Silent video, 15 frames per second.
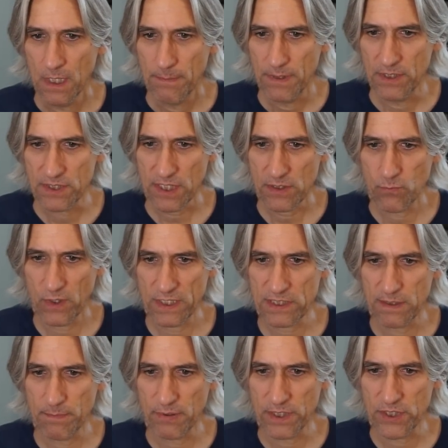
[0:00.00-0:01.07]
But instead,
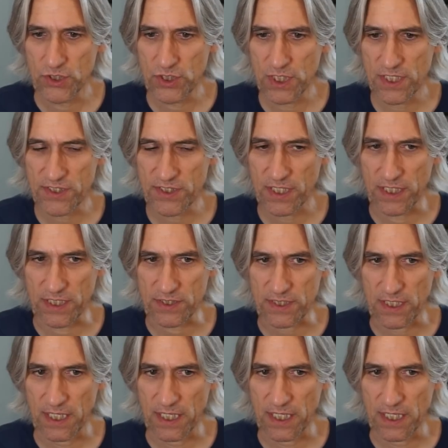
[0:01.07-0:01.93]
Wesley played g six,